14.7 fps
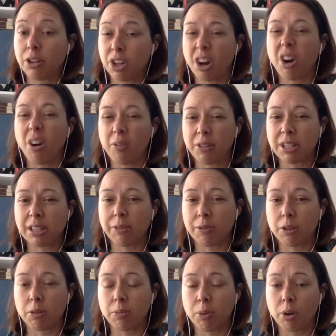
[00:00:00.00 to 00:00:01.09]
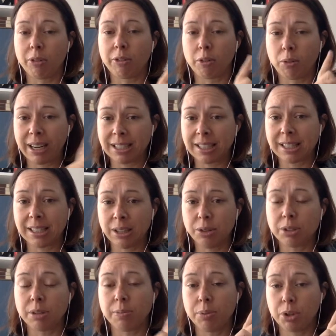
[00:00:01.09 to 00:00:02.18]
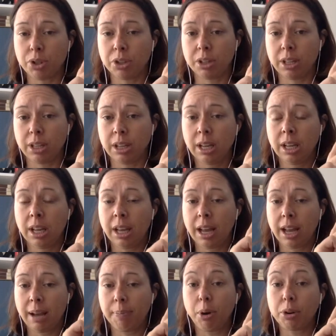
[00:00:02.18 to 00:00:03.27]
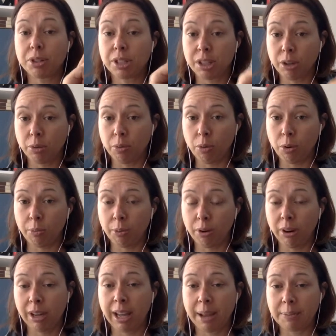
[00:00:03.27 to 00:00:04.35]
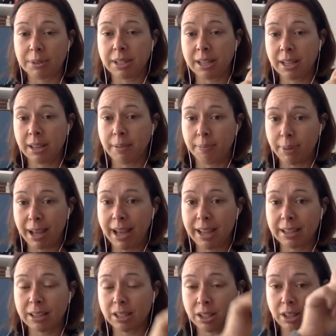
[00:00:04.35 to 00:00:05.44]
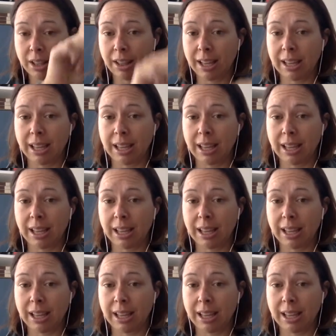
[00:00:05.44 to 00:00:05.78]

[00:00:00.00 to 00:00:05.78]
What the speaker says: obviously for more of a rectocele, so push the posterior wall prolapse back so that they